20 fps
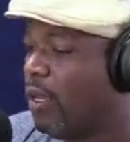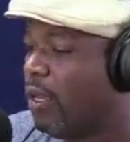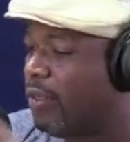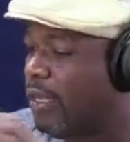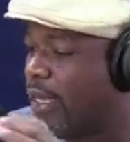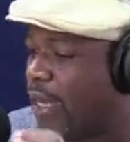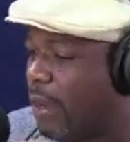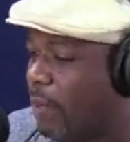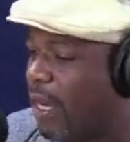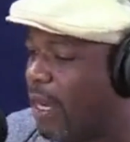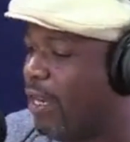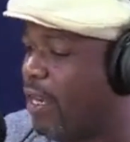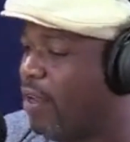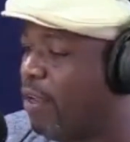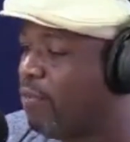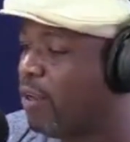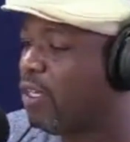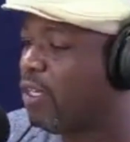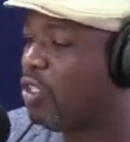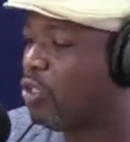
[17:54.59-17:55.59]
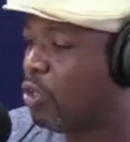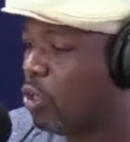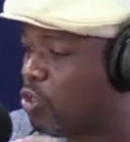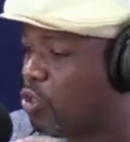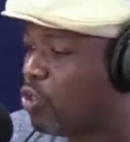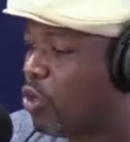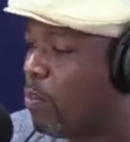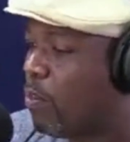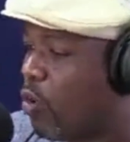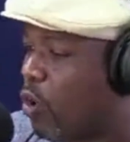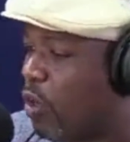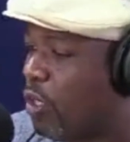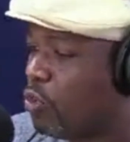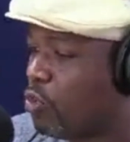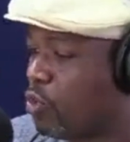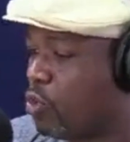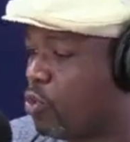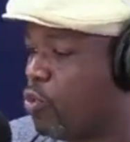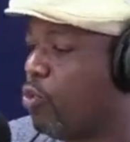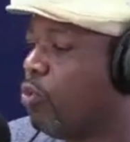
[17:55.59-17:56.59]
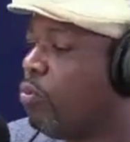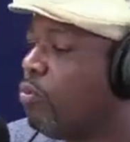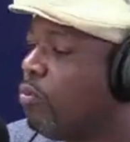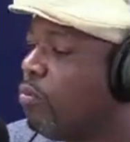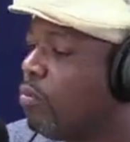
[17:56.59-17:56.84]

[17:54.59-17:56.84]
Then number 11, don't stop going to school.